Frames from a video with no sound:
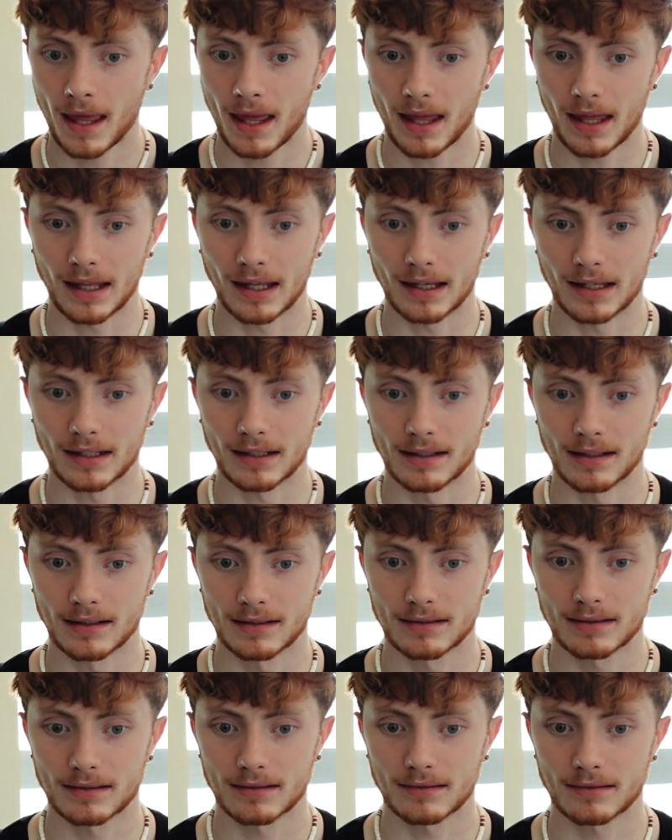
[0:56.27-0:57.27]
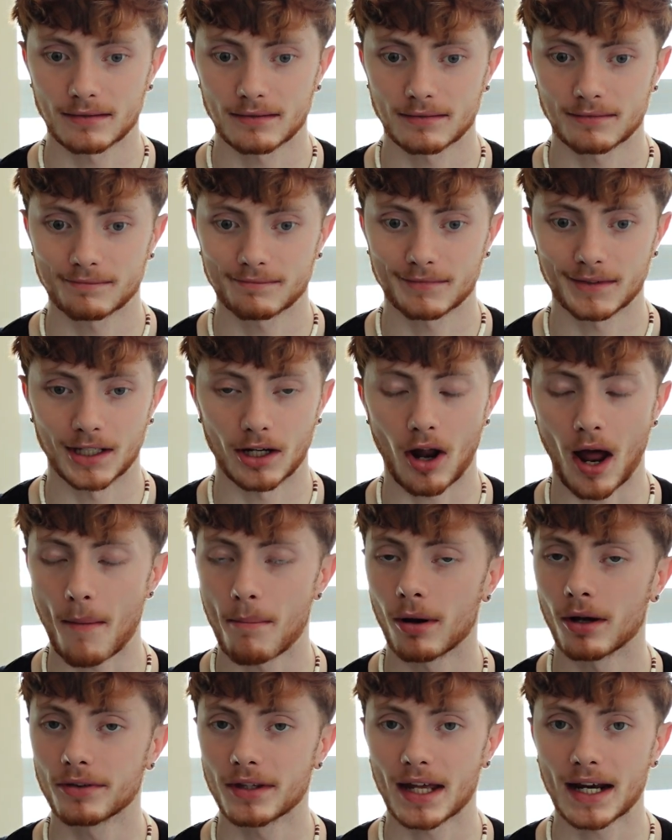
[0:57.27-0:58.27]
And I
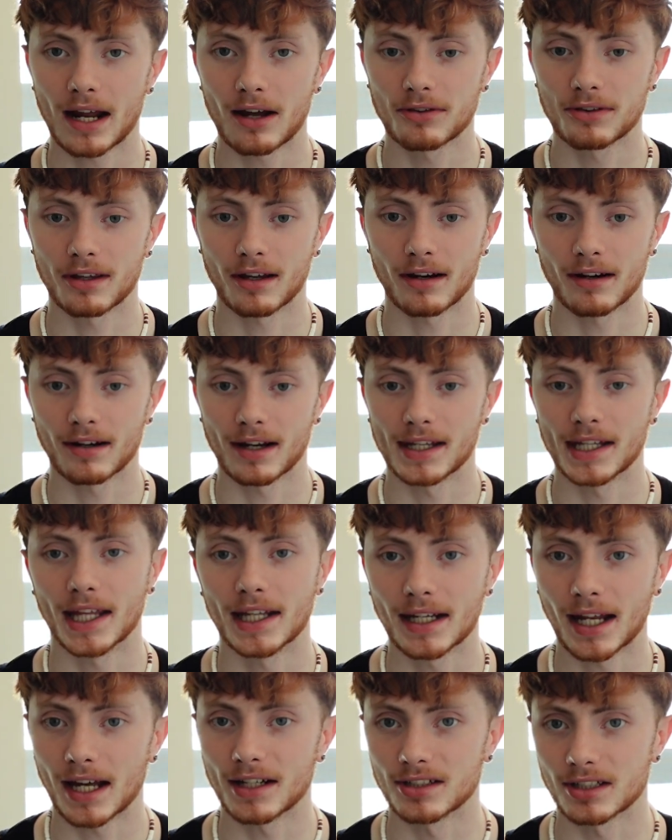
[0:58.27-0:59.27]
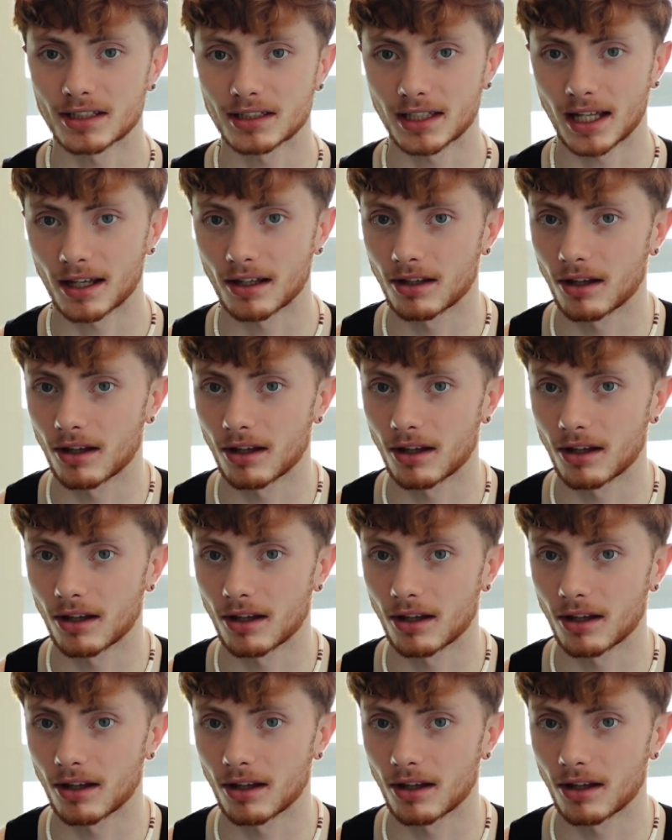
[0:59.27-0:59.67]
put that out there, and then I just let